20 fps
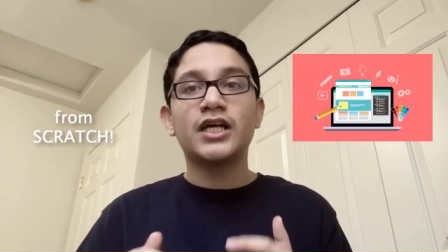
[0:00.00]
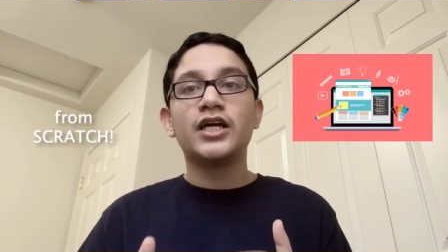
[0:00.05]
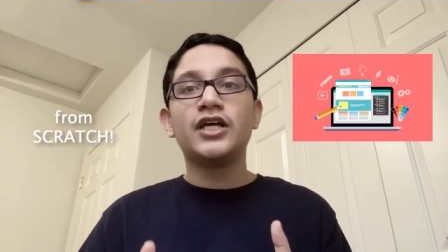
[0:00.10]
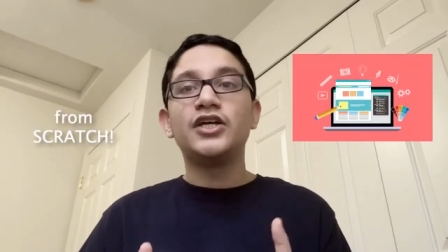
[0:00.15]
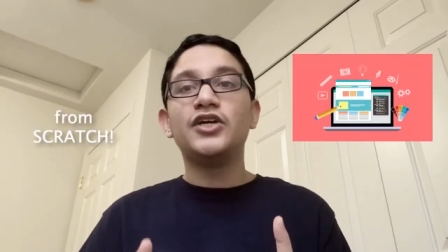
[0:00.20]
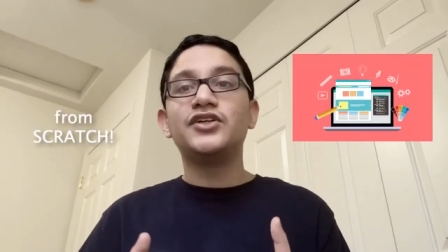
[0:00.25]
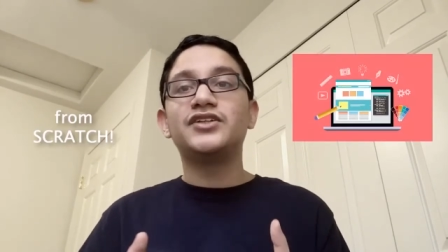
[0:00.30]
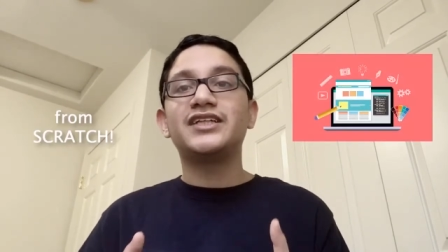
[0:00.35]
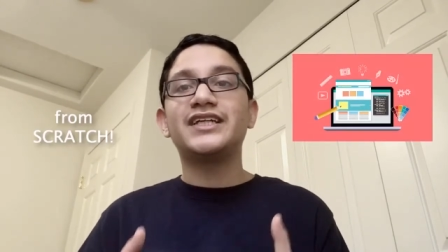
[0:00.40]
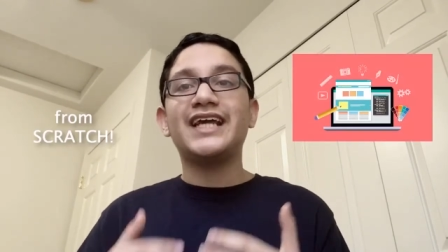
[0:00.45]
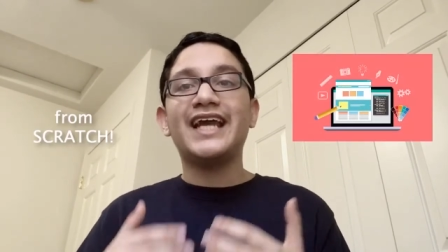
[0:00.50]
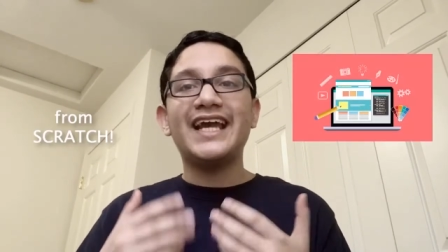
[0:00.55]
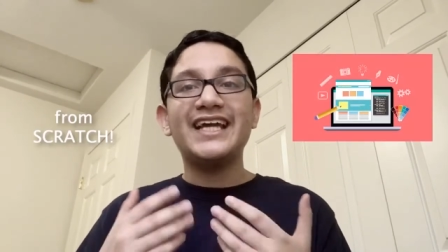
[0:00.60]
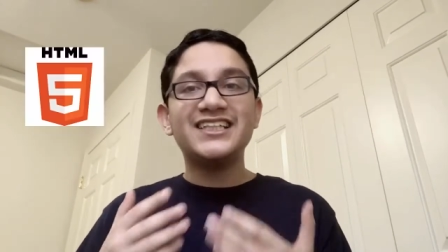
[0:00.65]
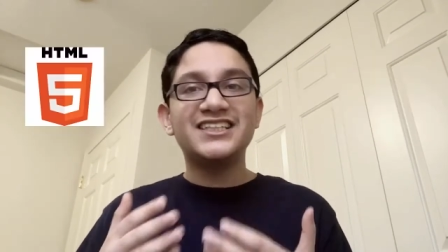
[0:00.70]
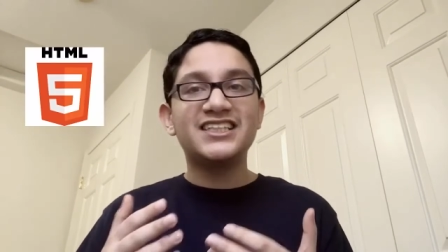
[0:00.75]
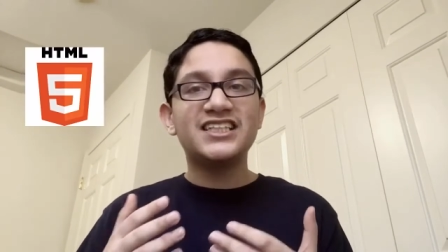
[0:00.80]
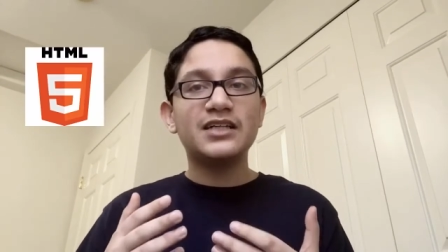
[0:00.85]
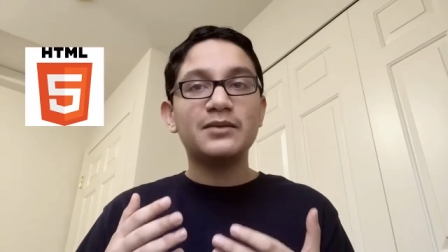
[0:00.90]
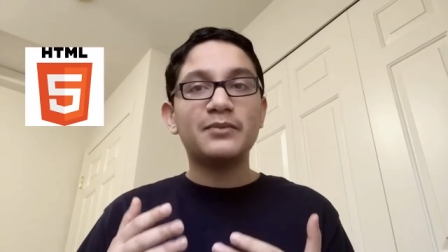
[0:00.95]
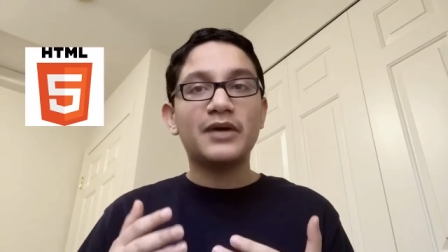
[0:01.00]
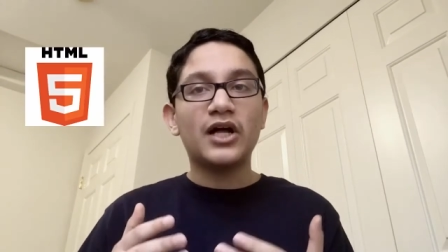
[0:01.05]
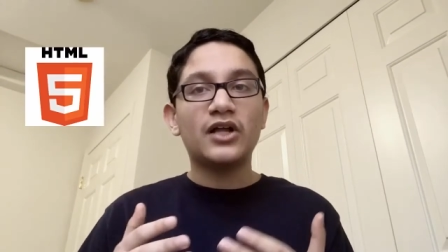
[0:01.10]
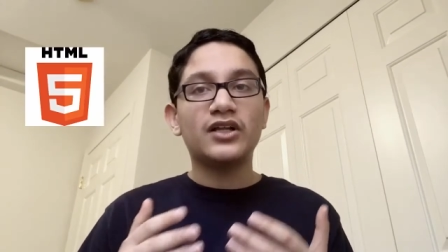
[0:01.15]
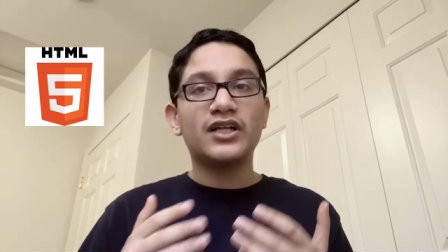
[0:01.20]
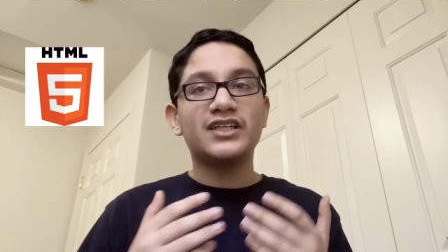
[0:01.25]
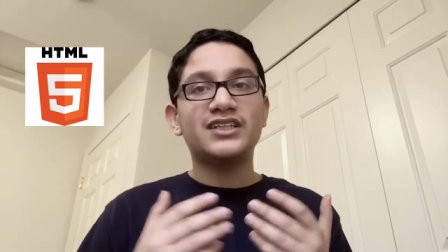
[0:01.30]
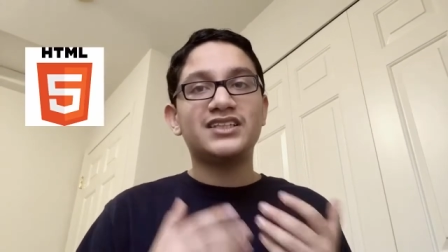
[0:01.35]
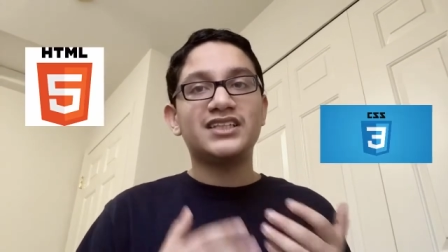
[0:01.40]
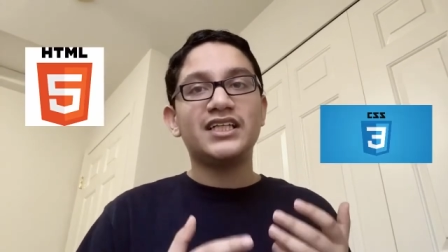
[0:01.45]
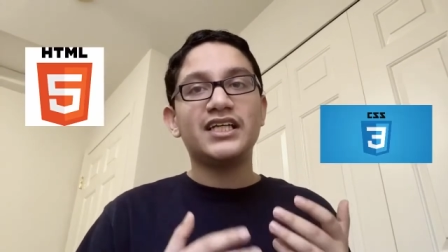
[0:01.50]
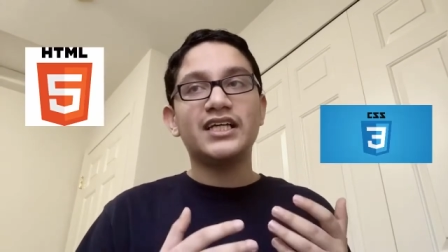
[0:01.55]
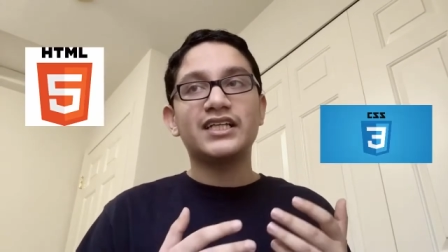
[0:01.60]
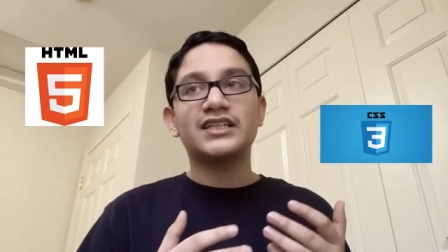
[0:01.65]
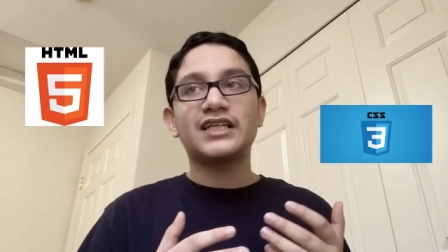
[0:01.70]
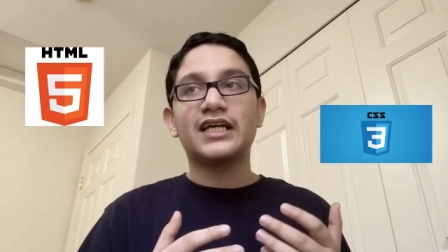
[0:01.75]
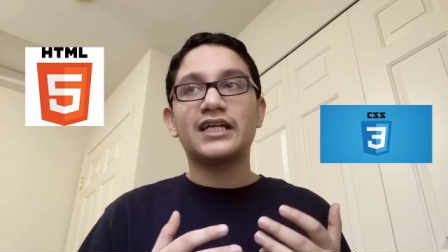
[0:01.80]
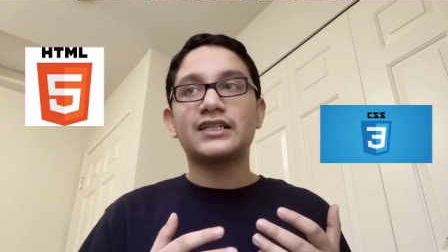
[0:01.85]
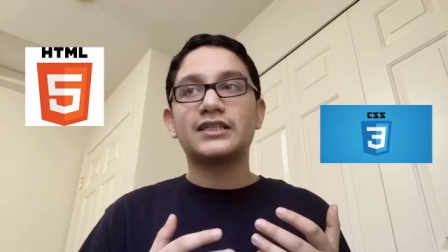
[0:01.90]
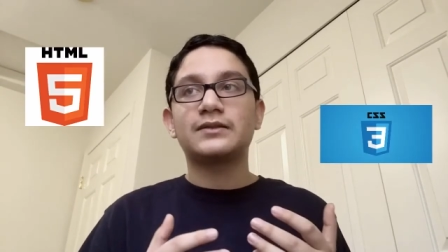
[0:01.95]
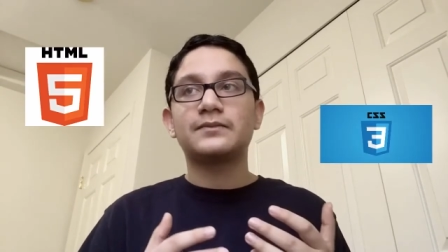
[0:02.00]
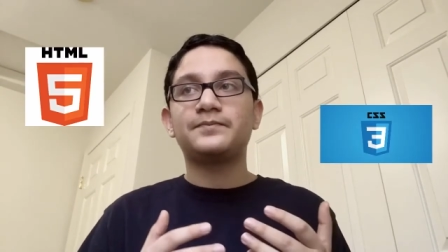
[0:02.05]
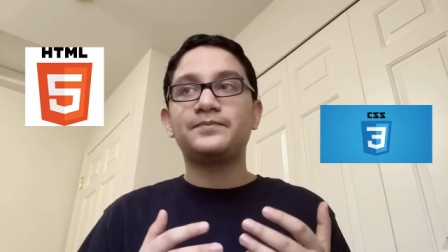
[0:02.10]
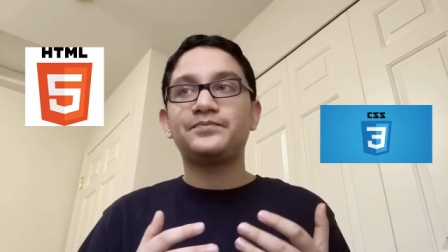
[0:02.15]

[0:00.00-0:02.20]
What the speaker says: using HTML and CSS.